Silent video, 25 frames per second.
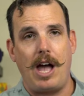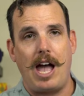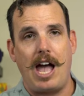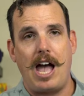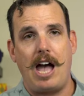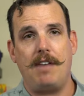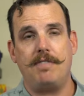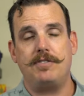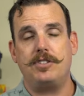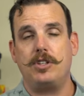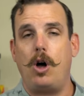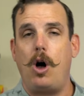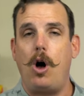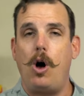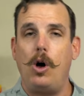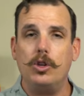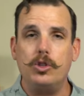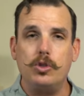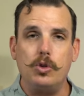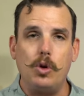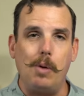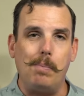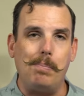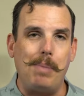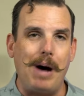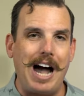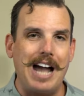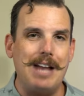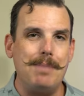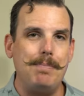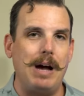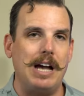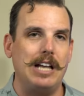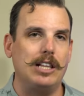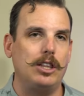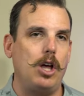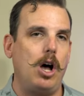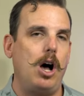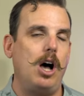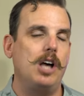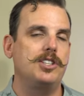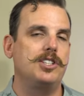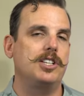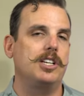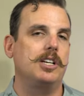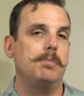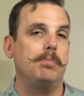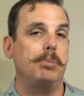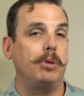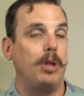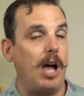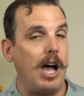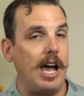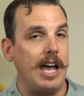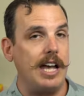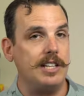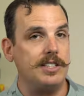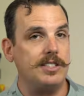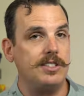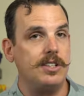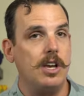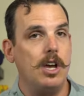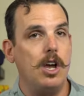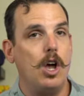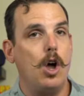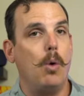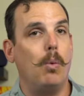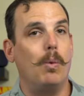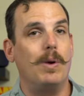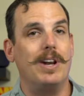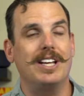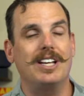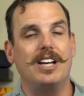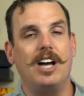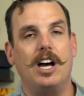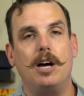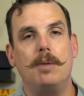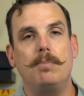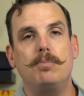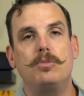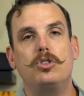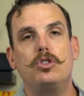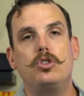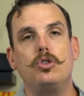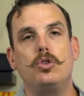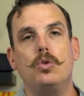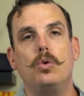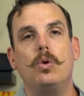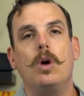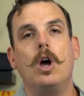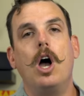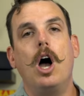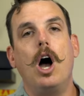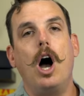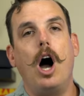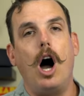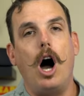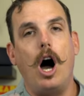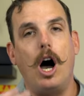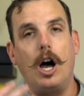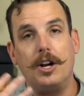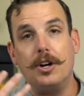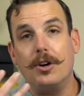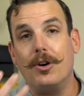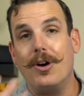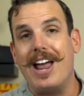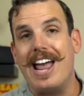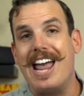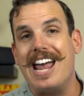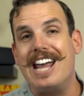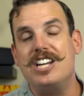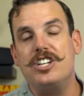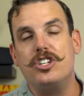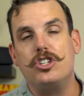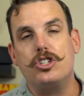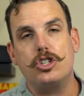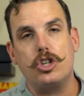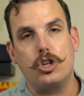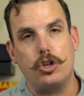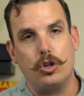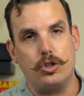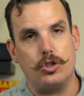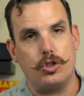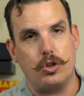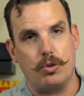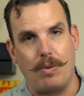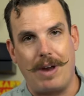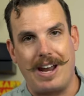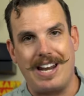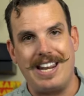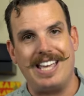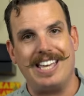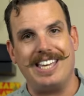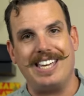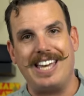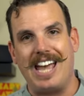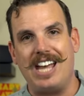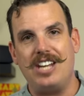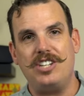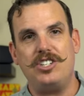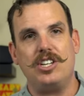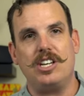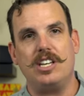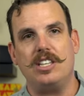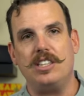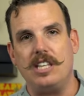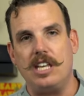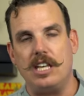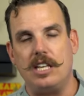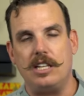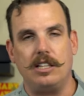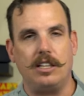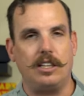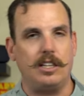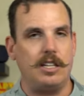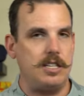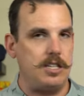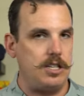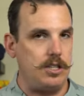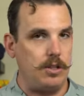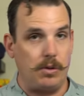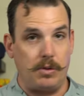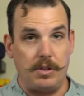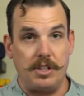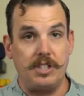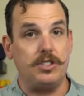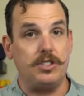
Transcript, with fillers: will have to also abide by laws and compliance when it comes to underage children, right, engaging in